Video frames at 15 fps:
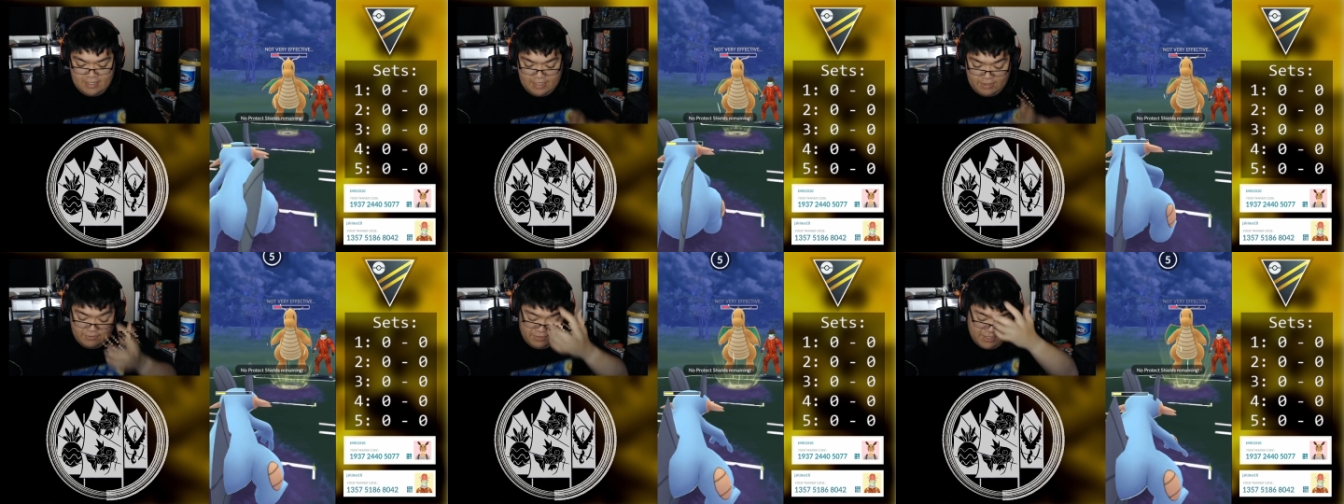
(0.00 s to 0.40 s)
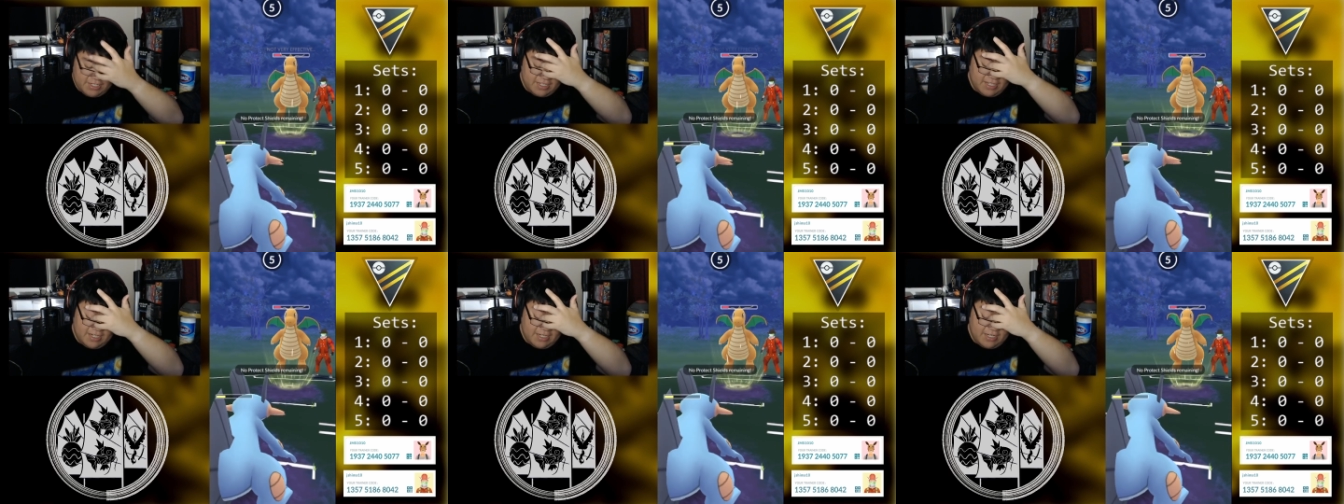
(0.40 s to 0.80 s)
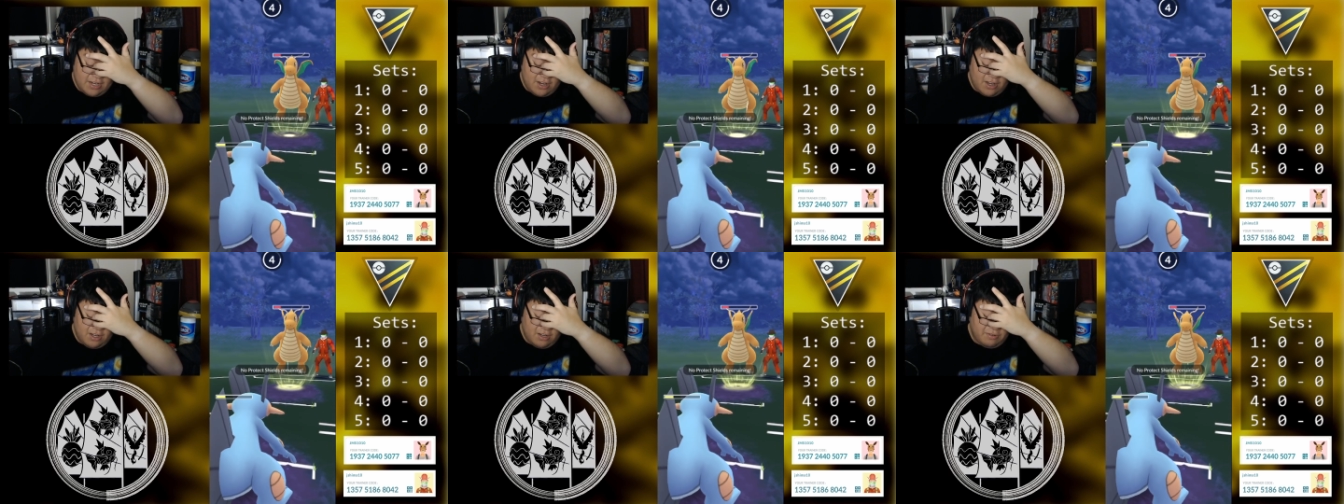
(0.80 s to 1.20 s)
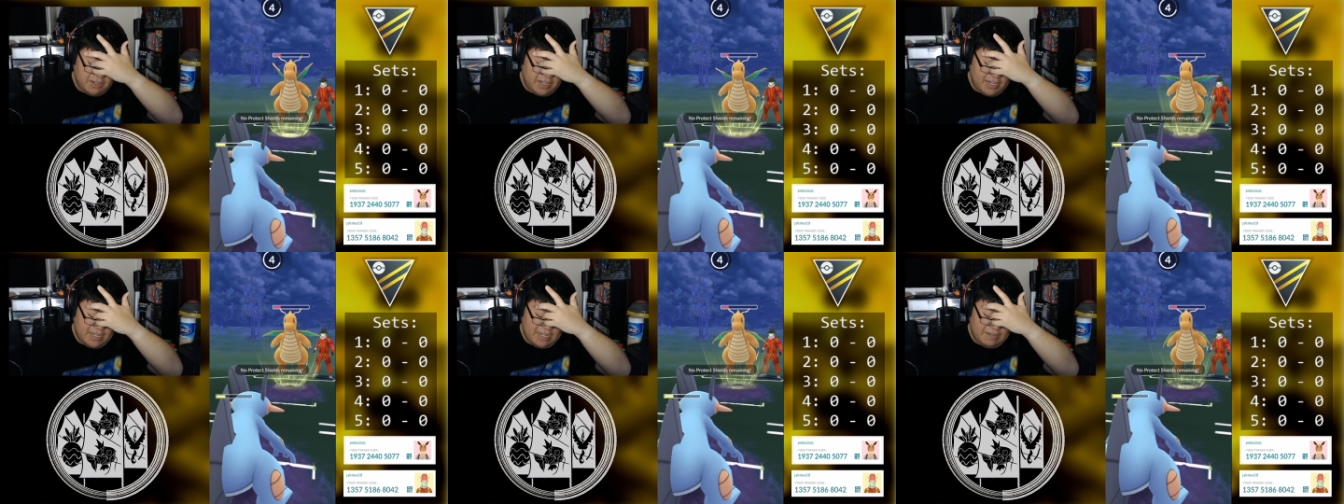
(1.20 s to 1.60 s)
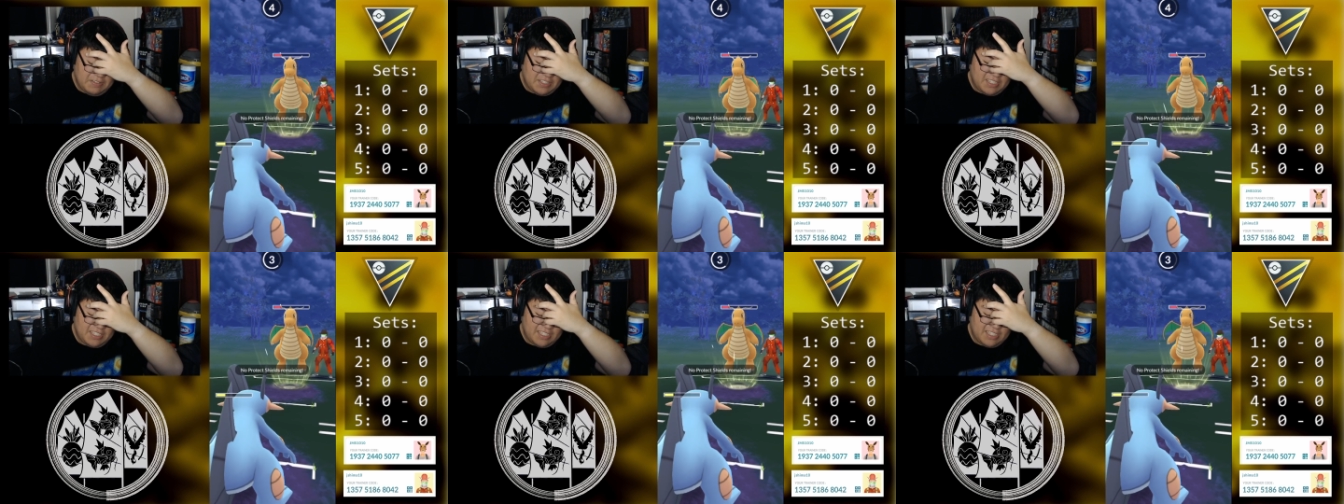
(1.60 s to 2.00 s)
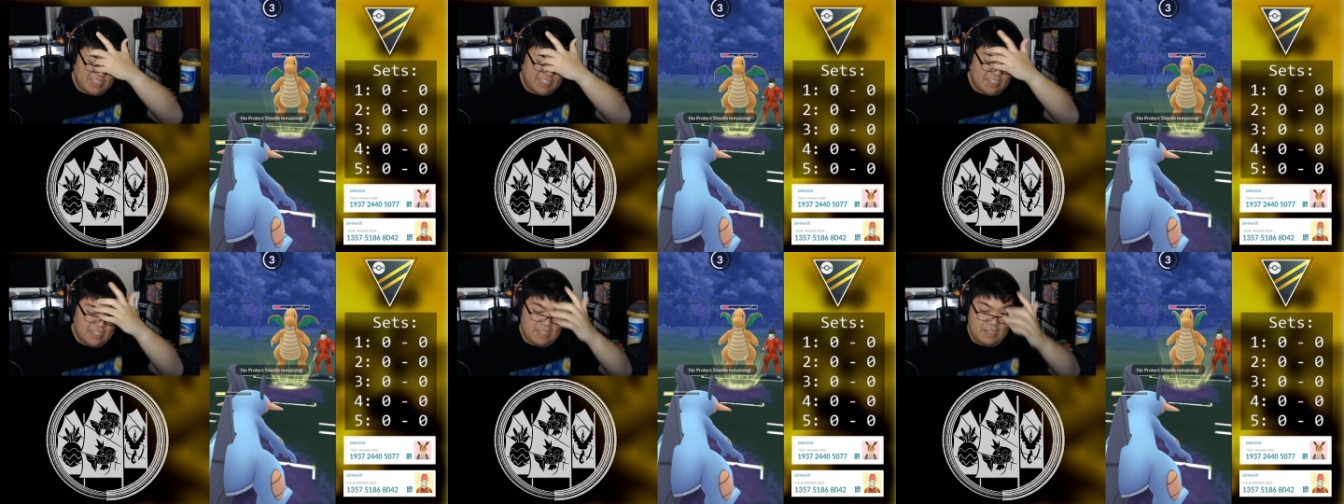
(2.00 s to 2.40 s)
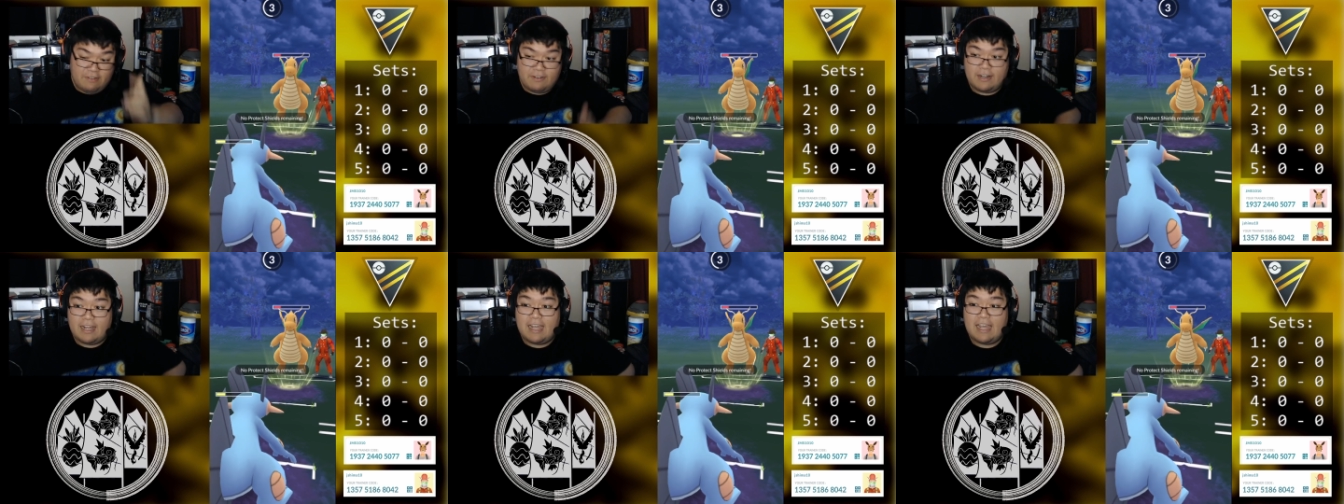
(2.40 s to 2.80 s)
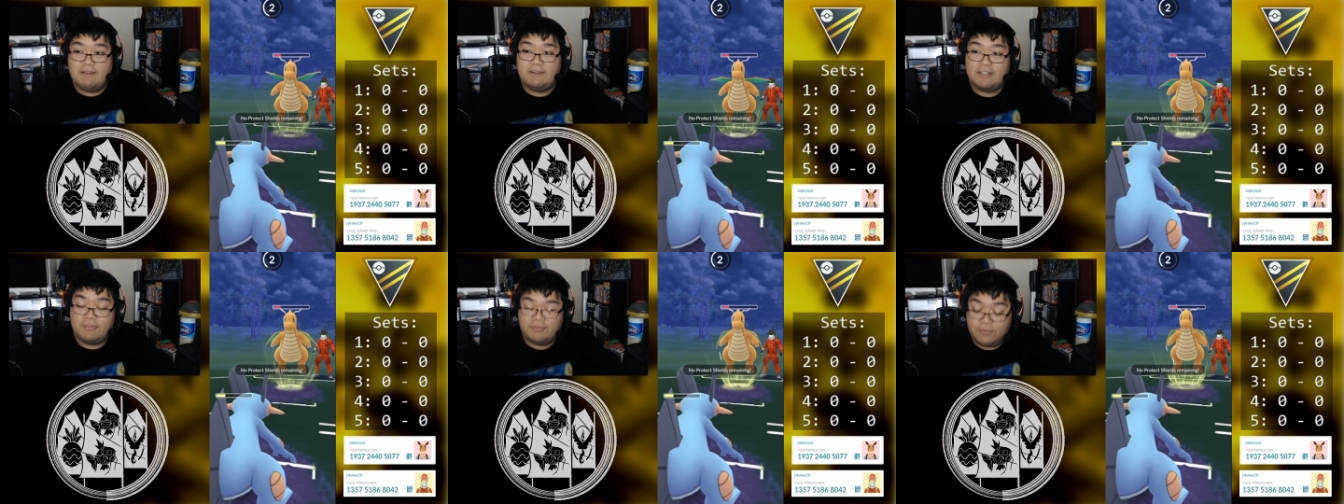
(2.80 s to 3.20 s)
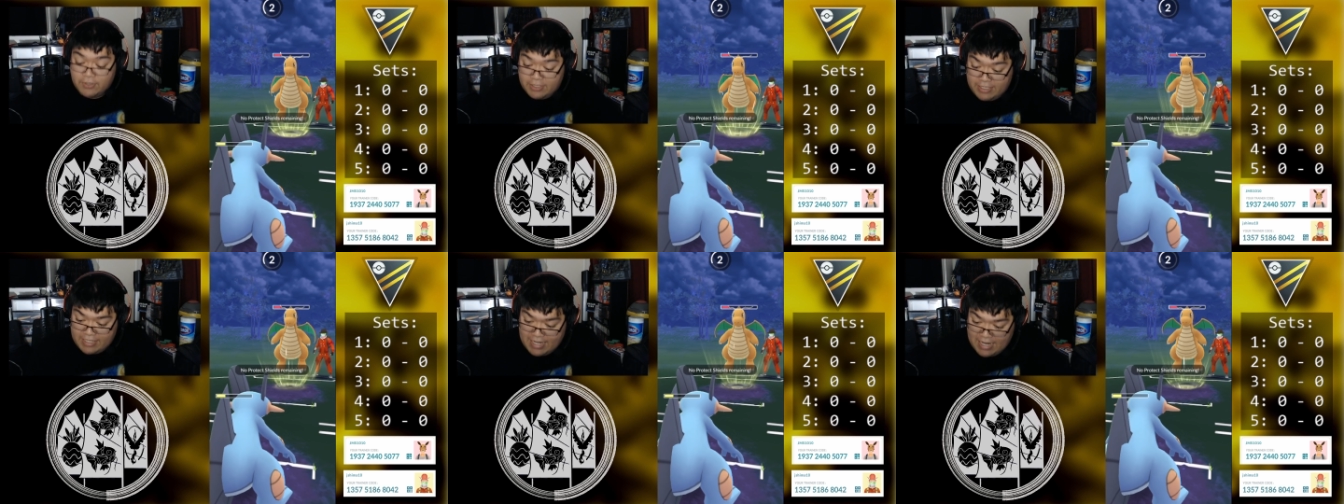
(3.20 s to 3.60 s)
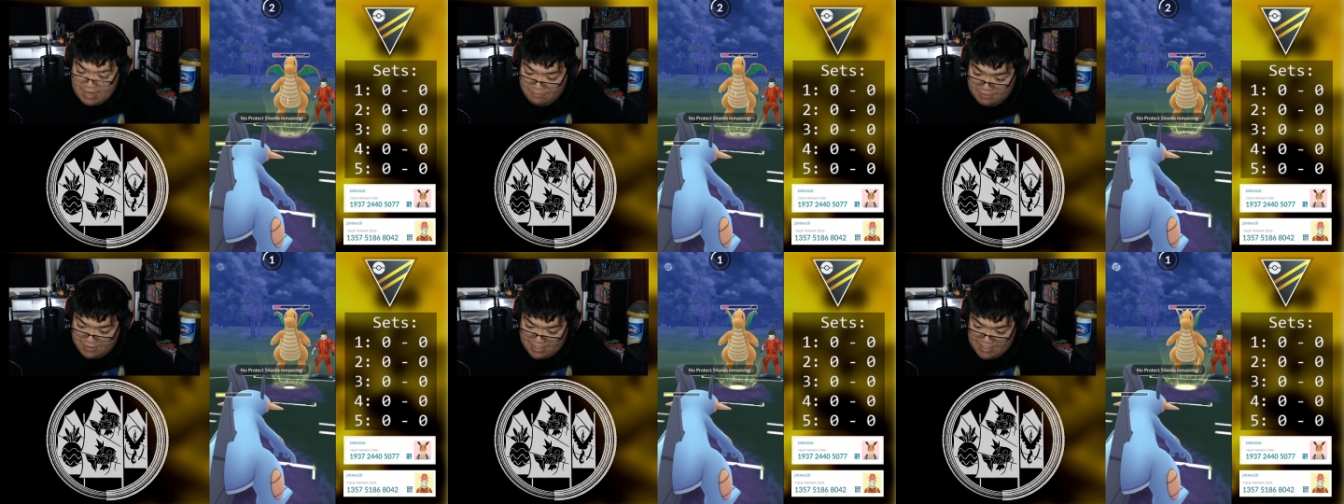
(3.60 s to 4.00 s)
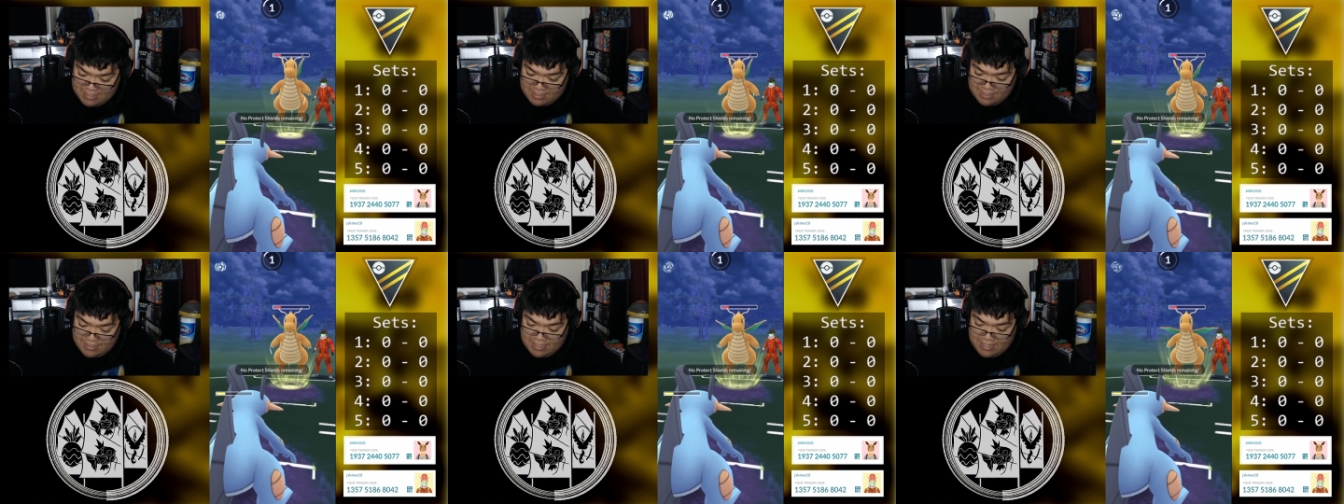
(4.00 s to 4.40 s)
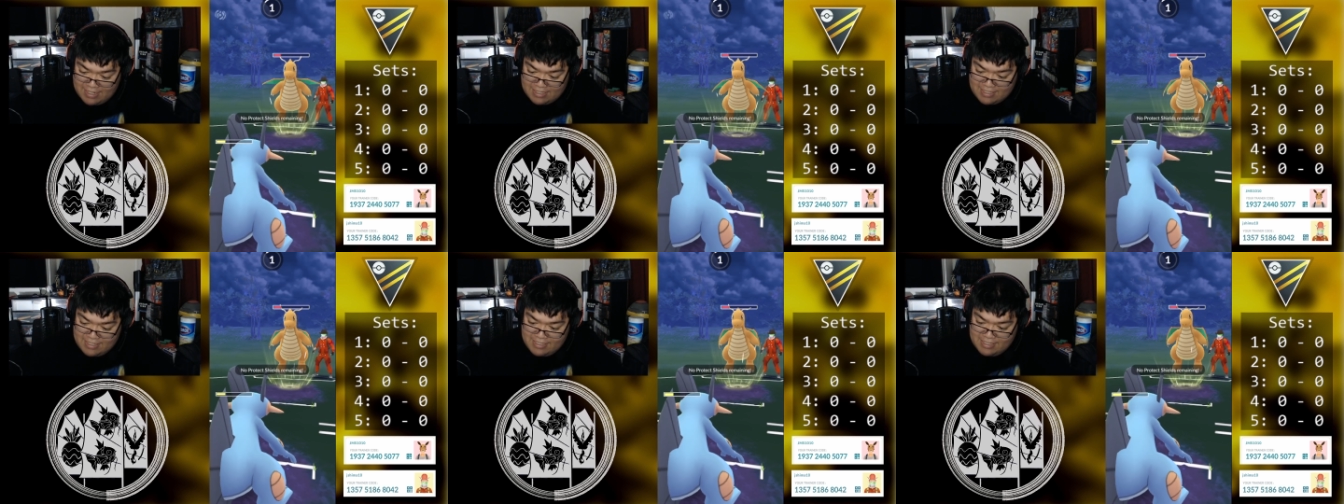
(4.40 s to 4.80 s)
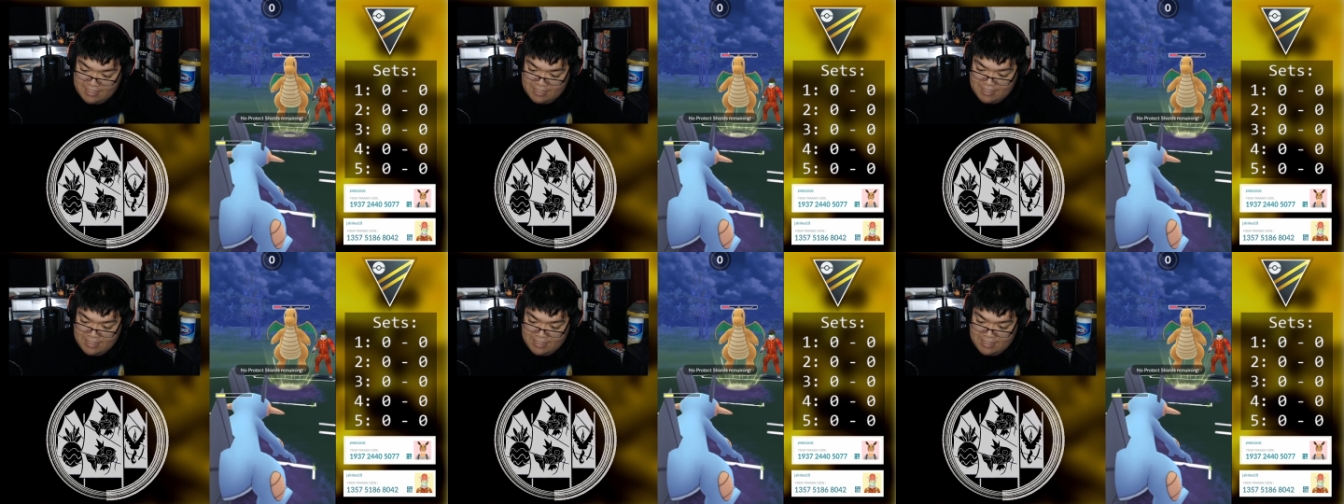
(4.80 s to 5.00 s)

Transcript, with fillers: Unfortunately, no, we're not able to. We're not able to fully capitalize on that.